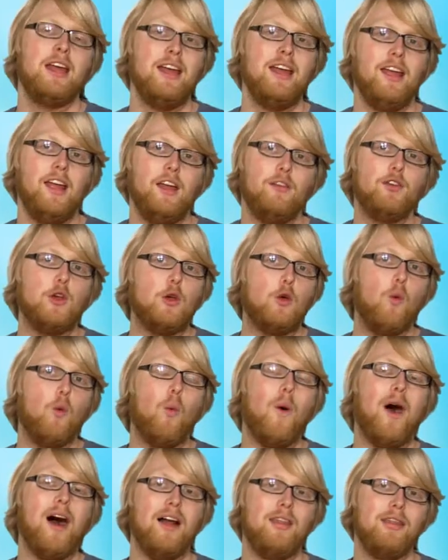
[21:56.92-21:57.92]
If you
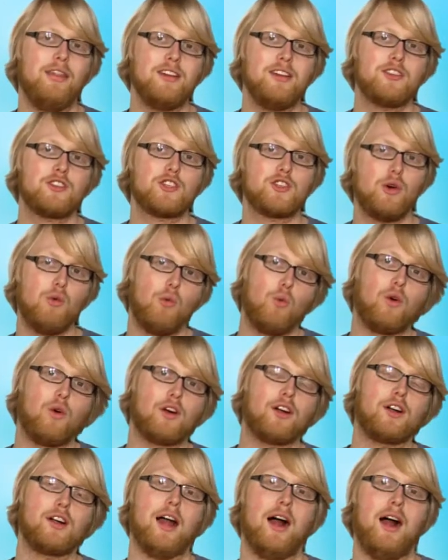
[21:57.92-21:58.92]
want this to
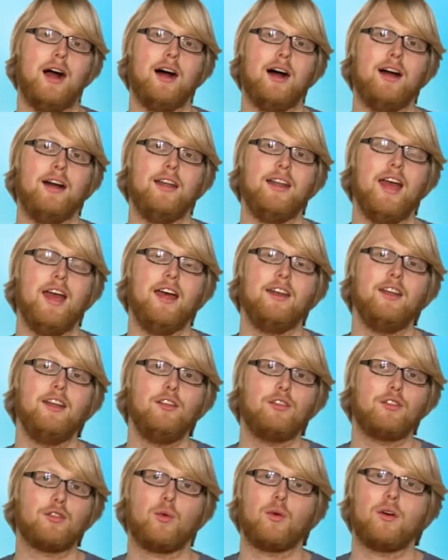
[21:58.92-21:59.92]
work on any
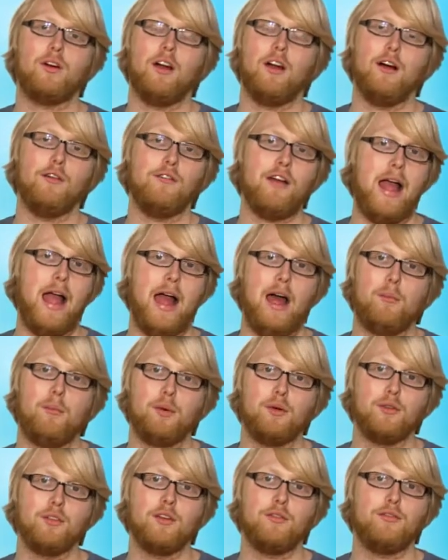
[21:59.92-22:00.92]
sort of
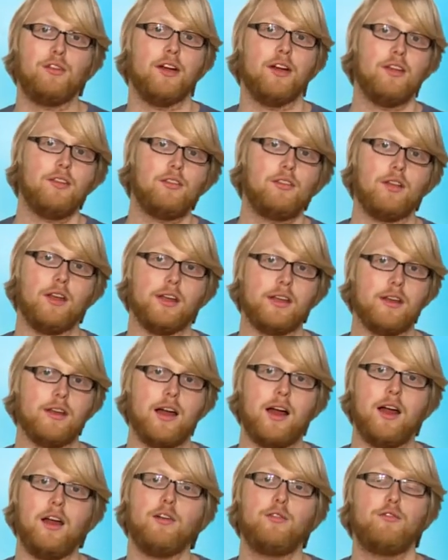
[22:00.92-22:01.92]
Apple device like an
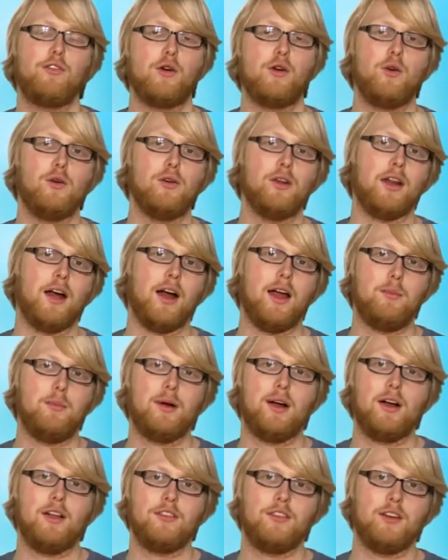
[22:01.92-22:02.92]
iPhone, an
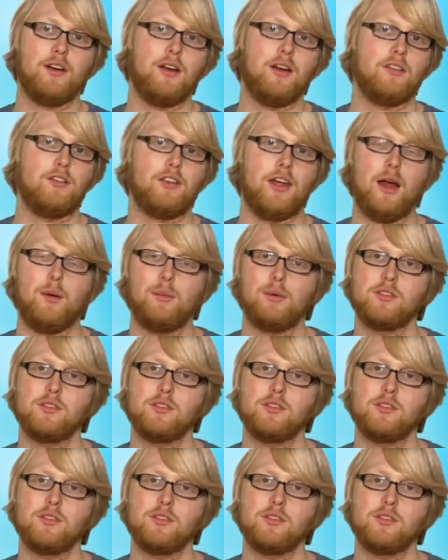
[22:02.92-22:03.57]
iPod Touch, Apple